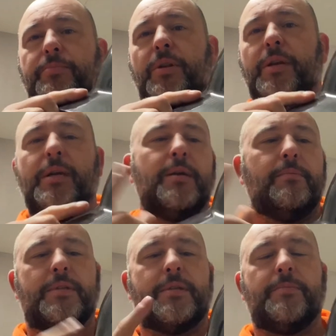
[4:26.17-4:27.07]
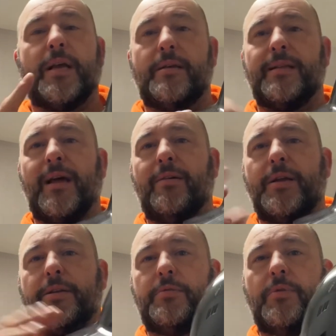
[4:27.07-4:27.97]
but sometimes now
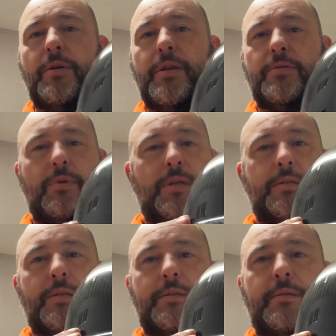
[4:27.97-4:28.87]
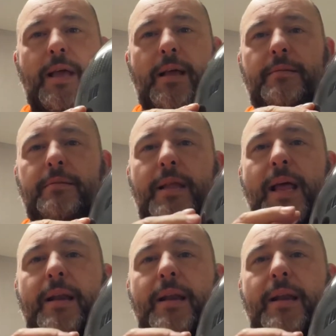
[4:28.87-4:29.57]
I just wear this one. It's that